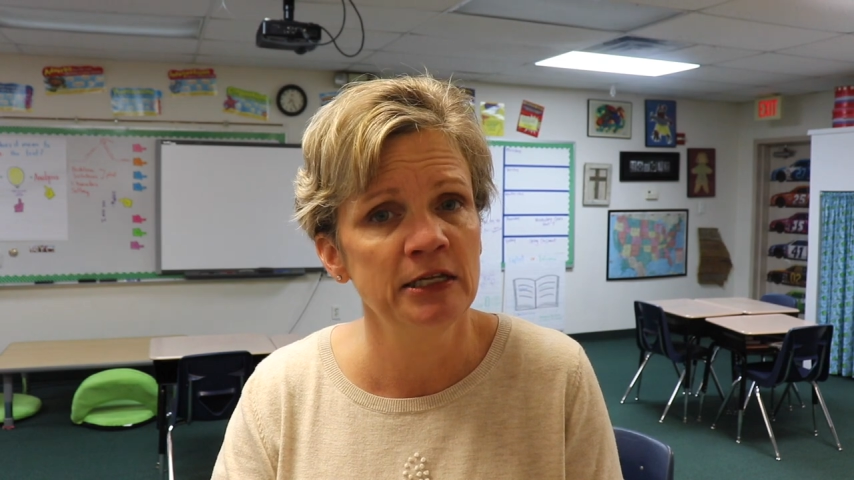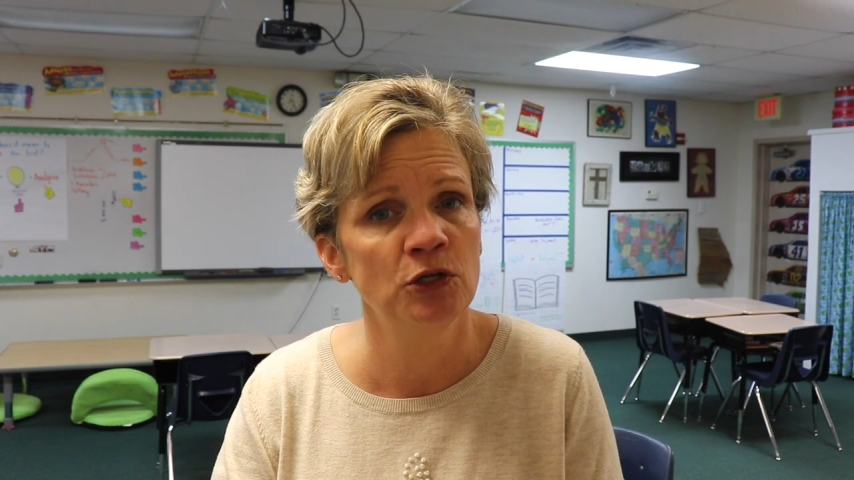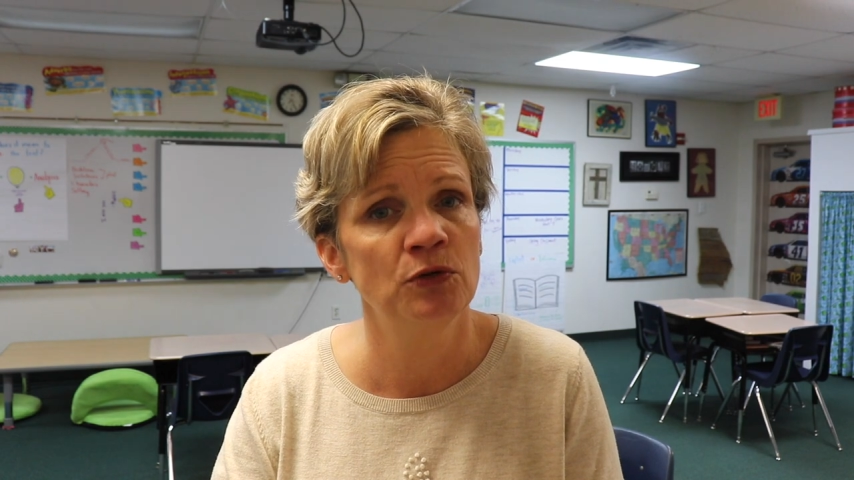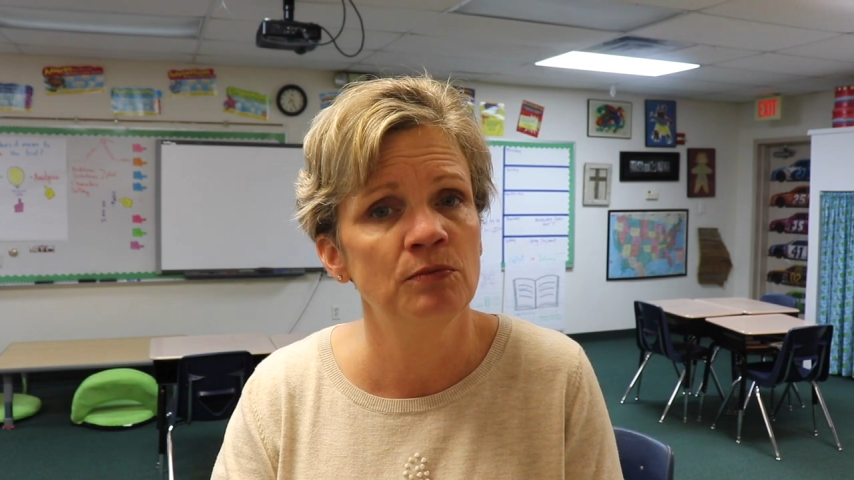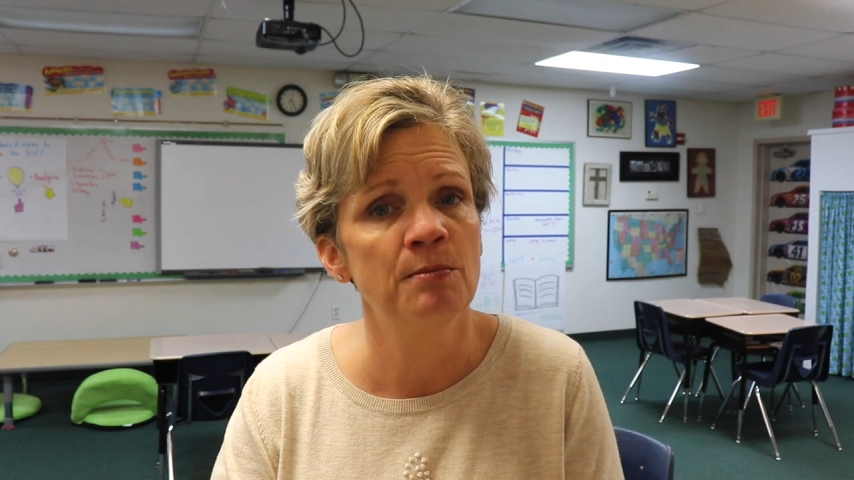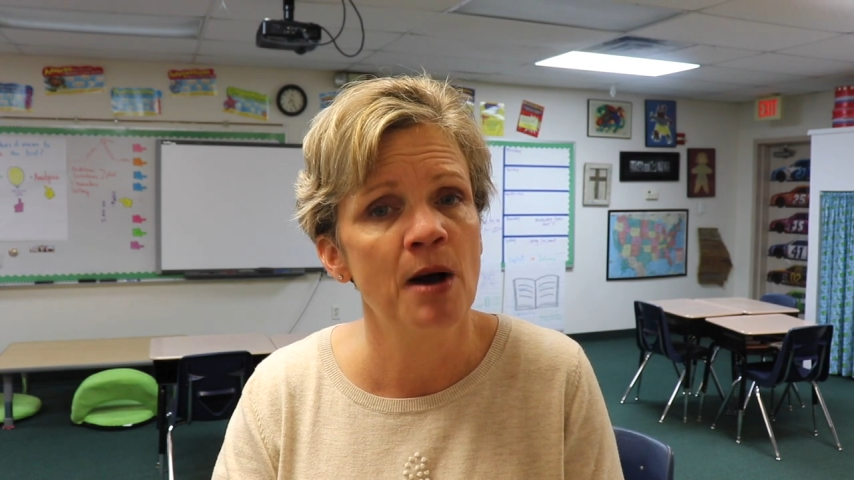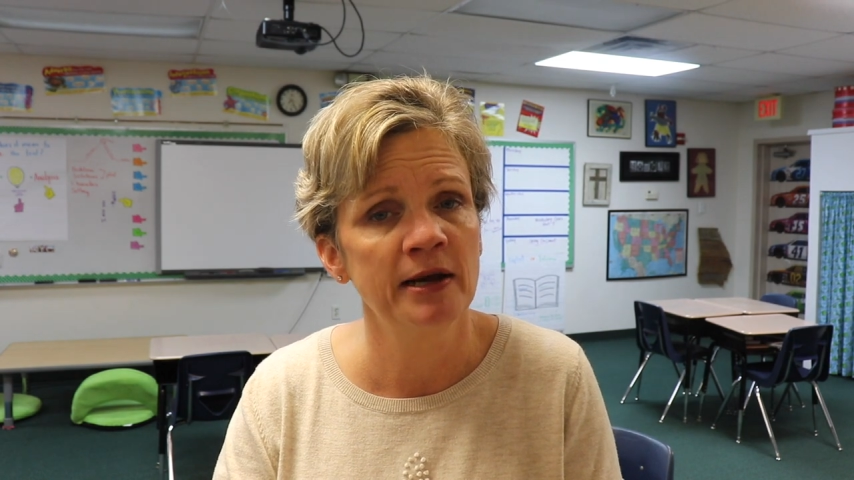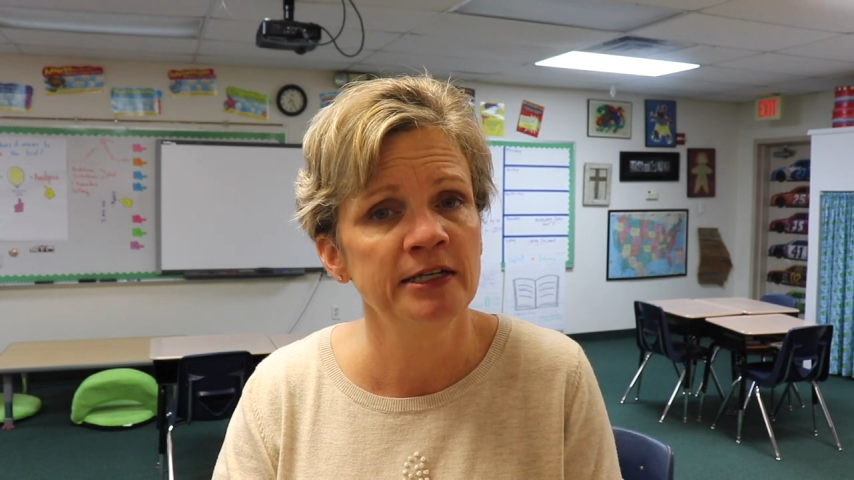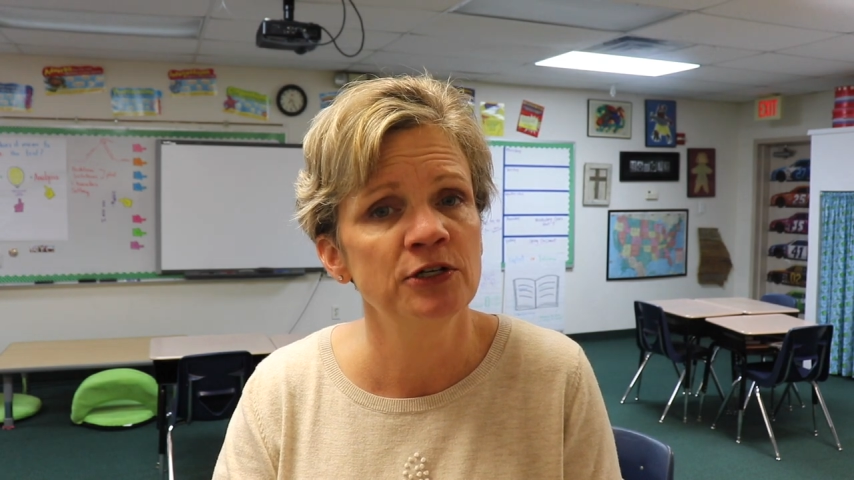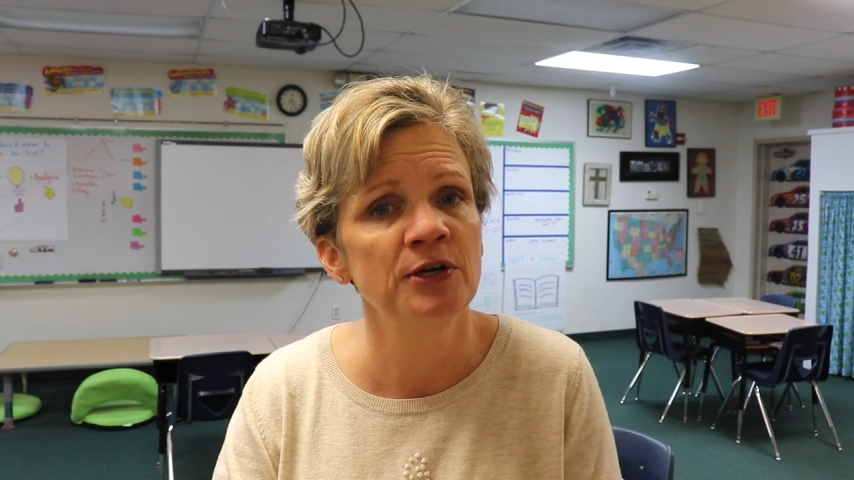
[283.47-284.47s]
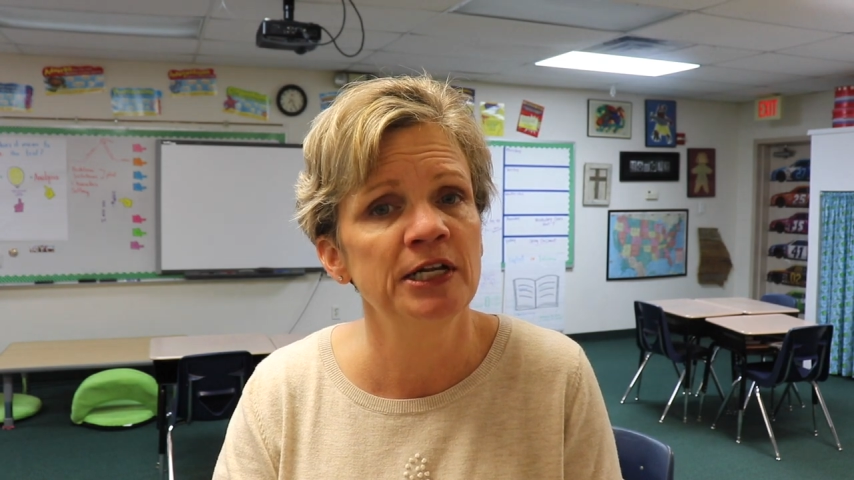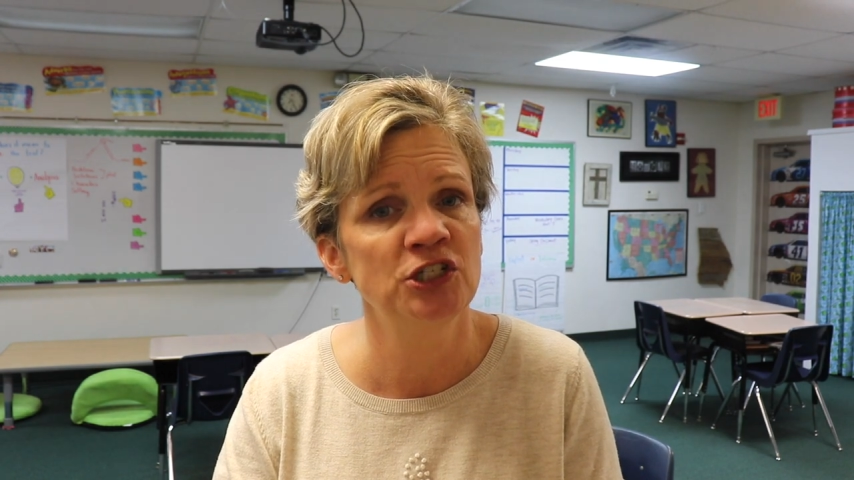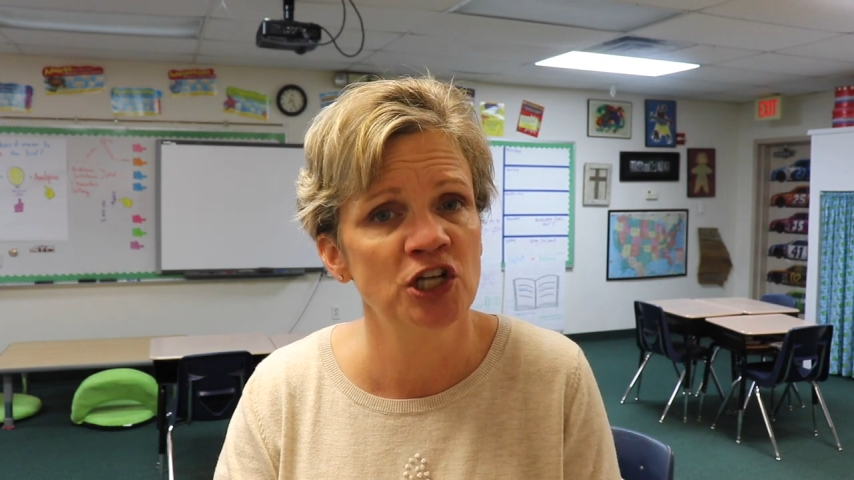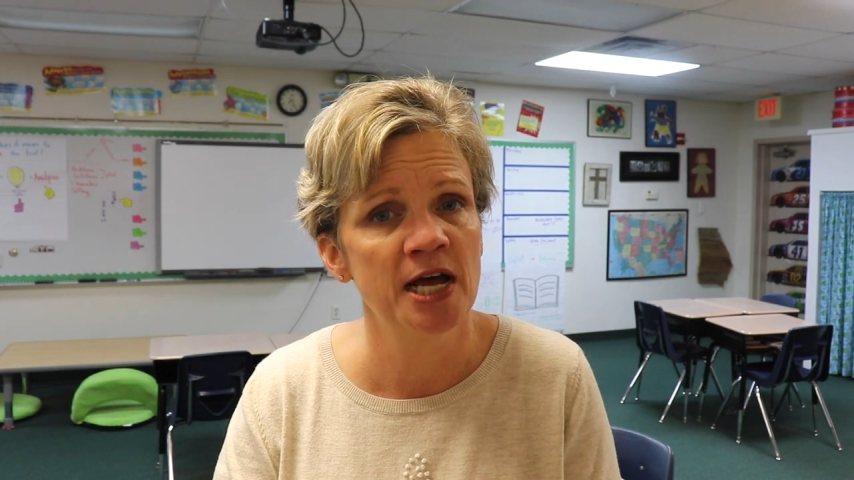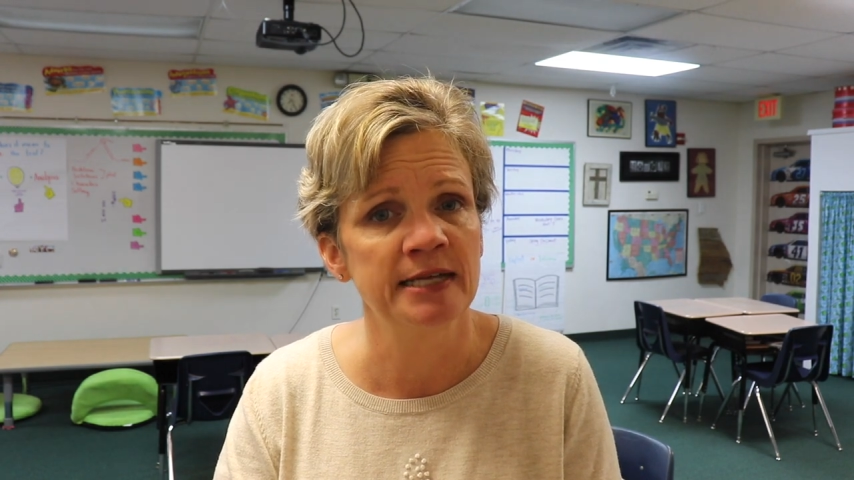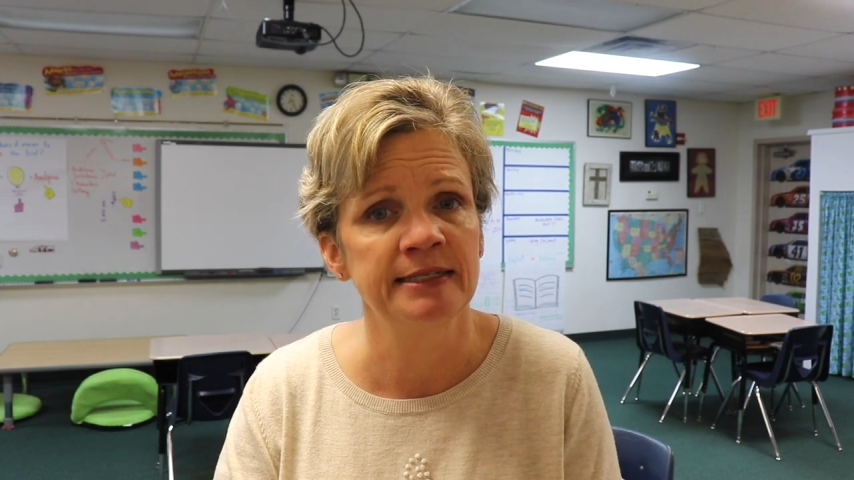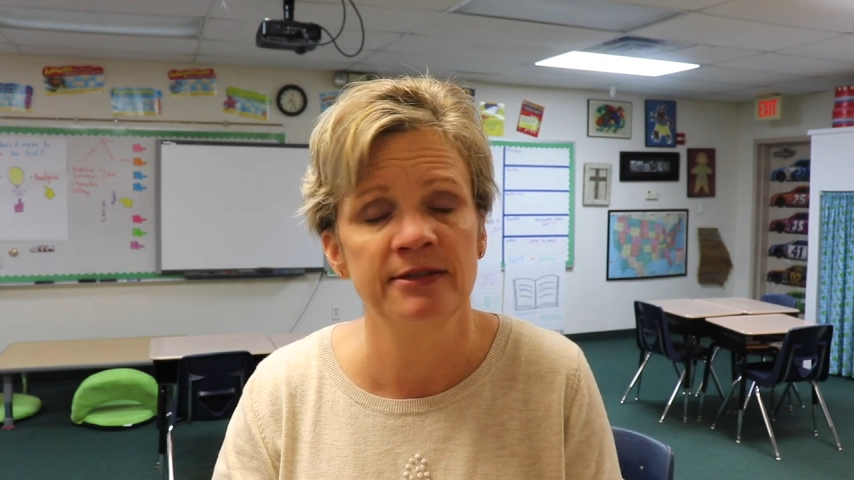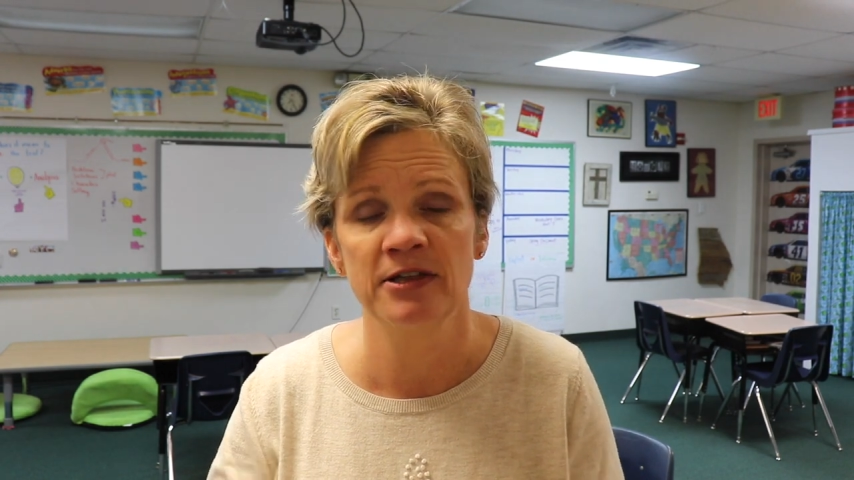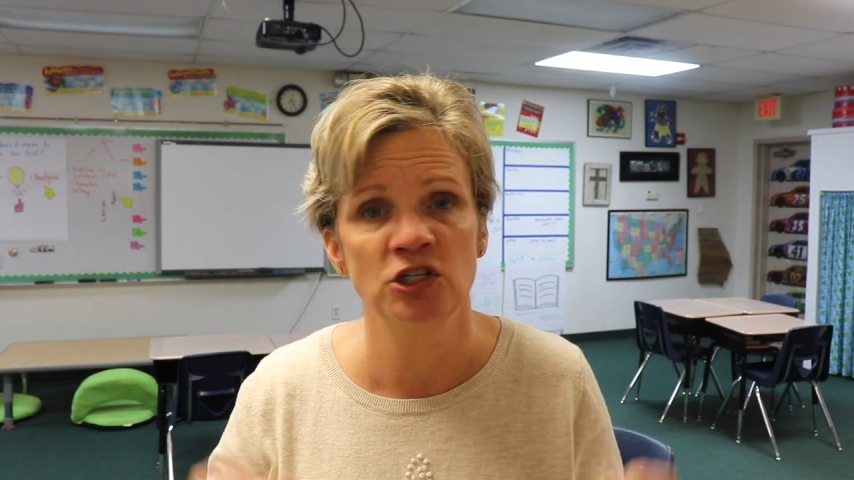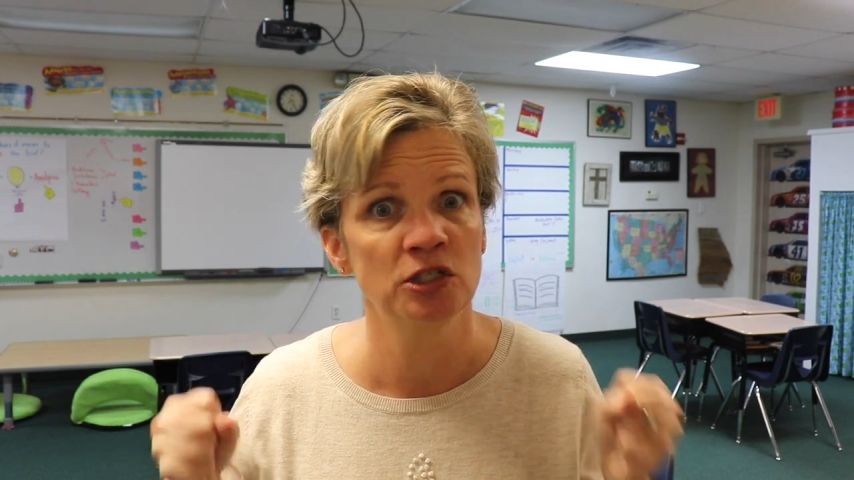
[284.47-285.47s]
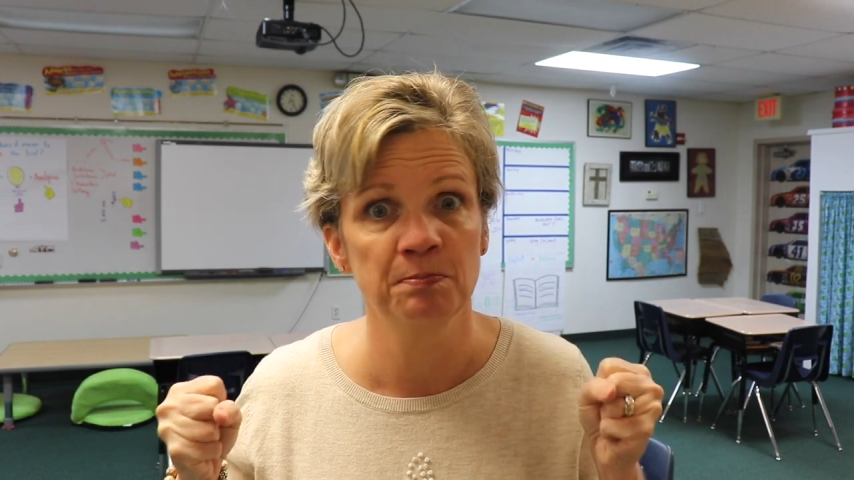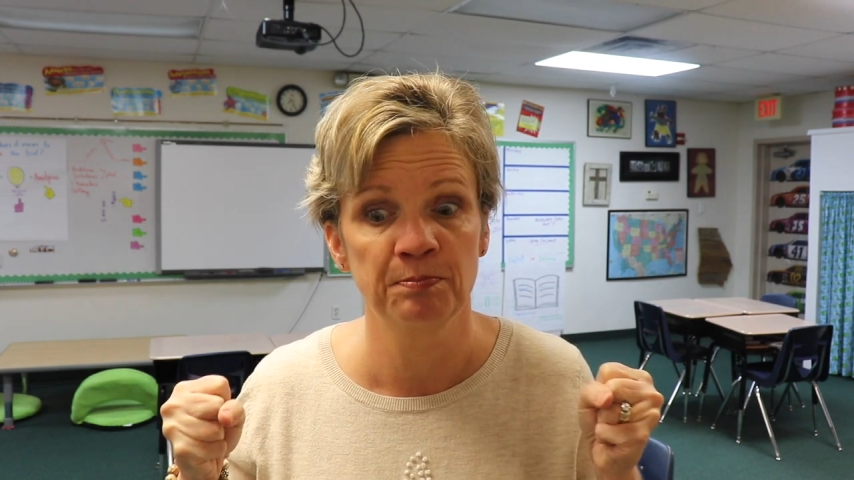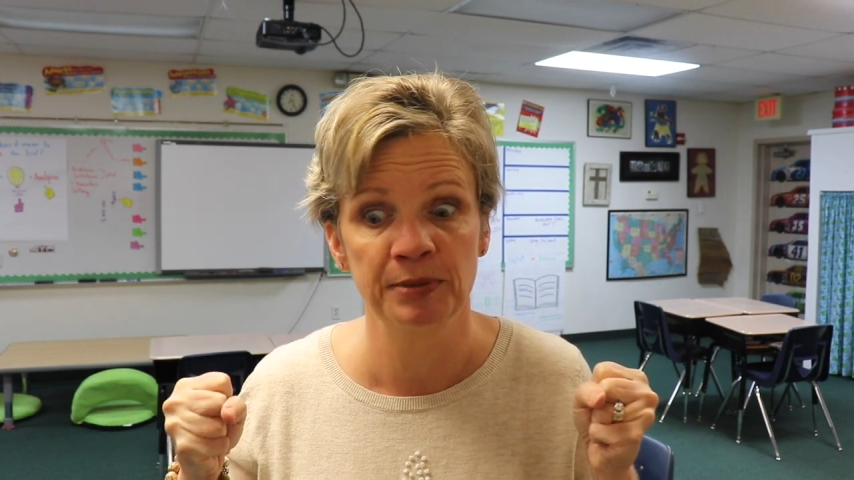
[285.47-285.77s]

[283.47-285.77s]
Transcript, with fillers: you monitor and adjust than just